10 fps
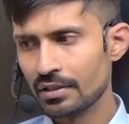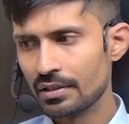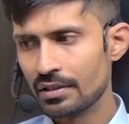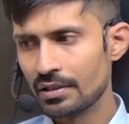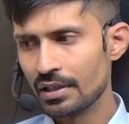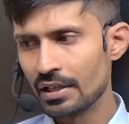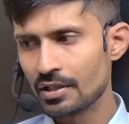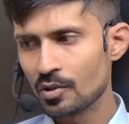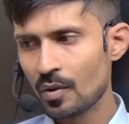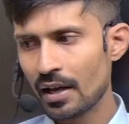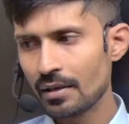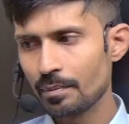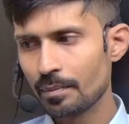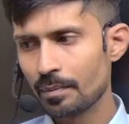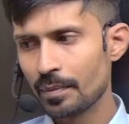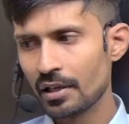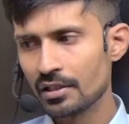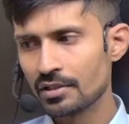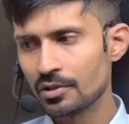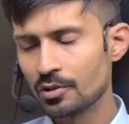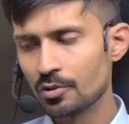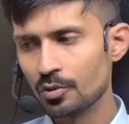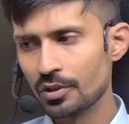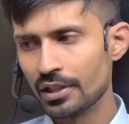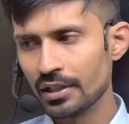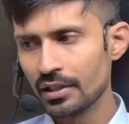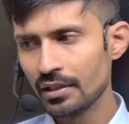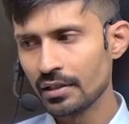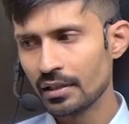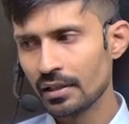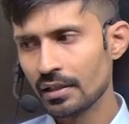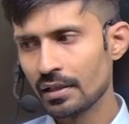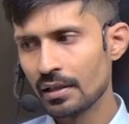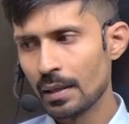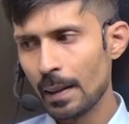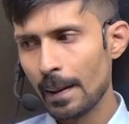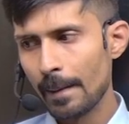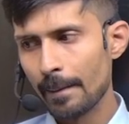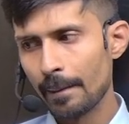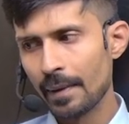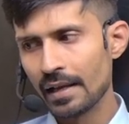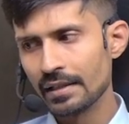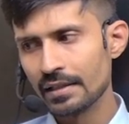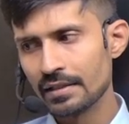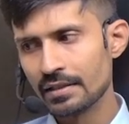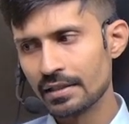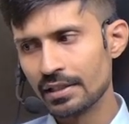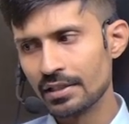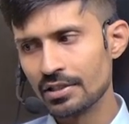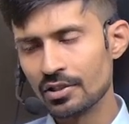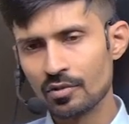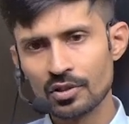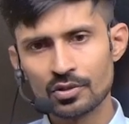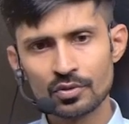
t square plus 2t minus 3 is equals to